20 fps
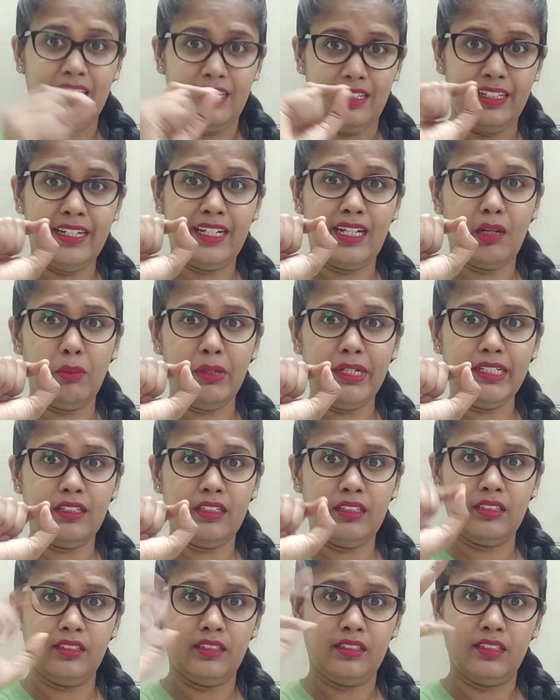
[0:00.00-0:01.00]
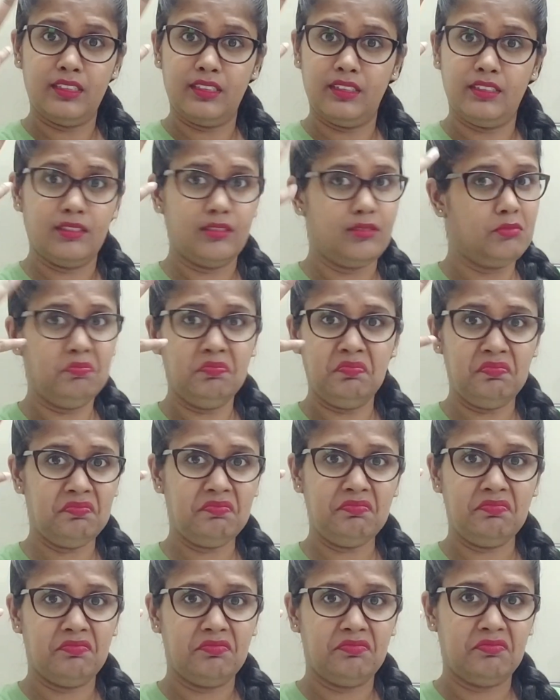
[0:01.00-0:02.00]
Little bit?
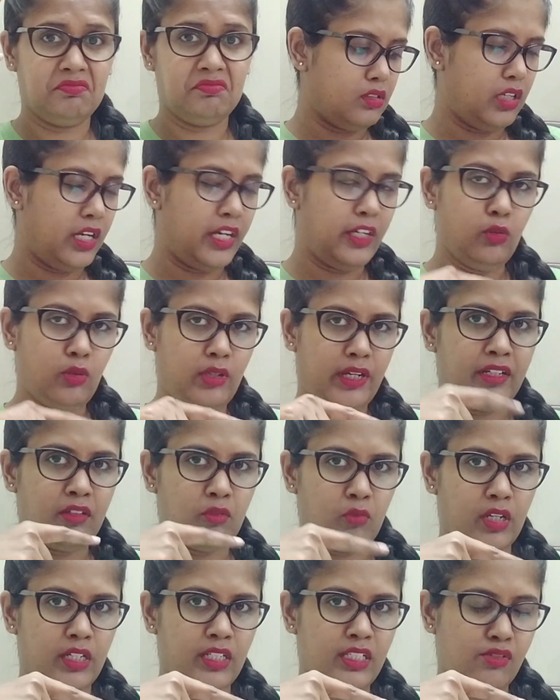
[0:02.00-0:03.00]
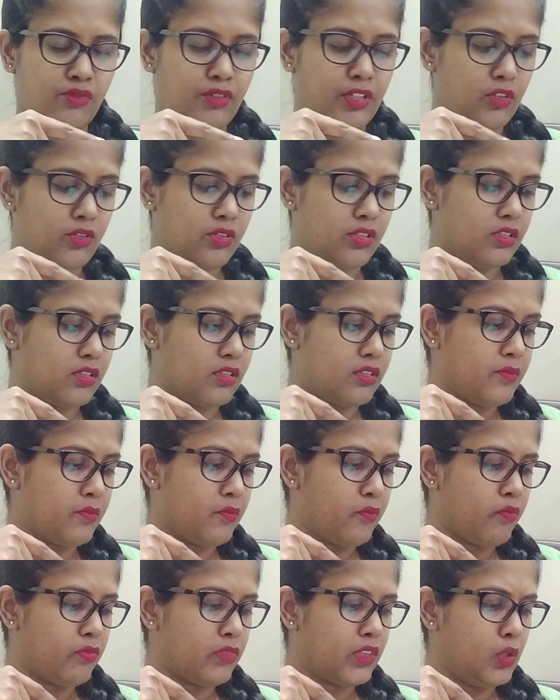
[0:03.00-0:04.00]
Mm-mm. And look at what this fellow says.
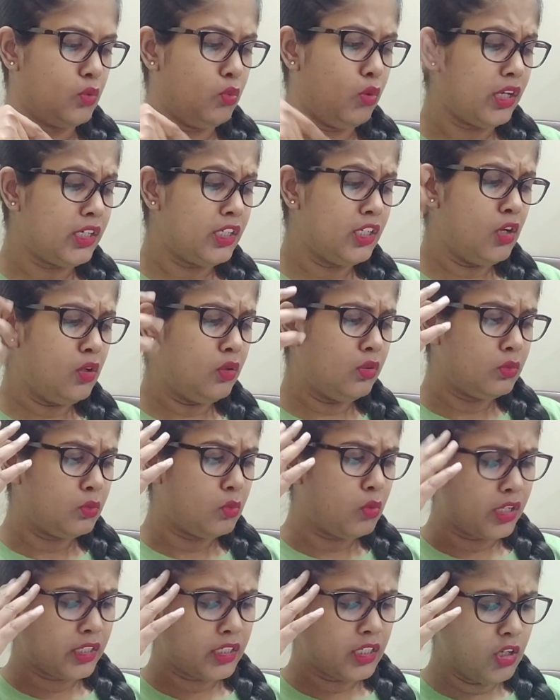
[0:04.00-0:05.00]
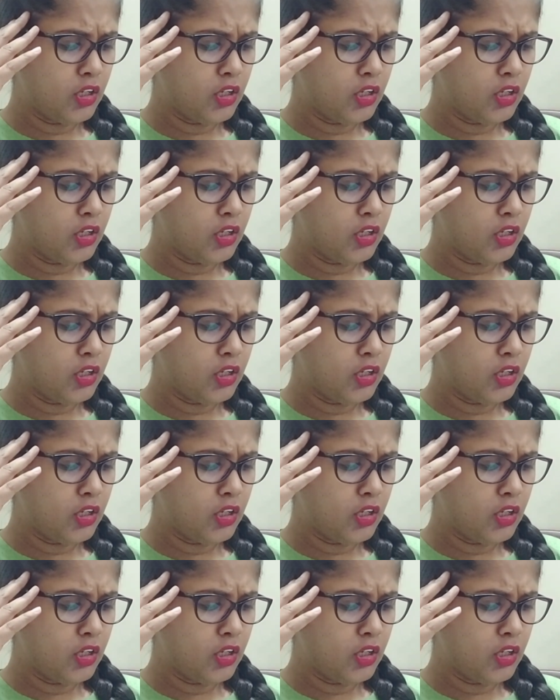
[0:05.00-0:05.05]
What now? What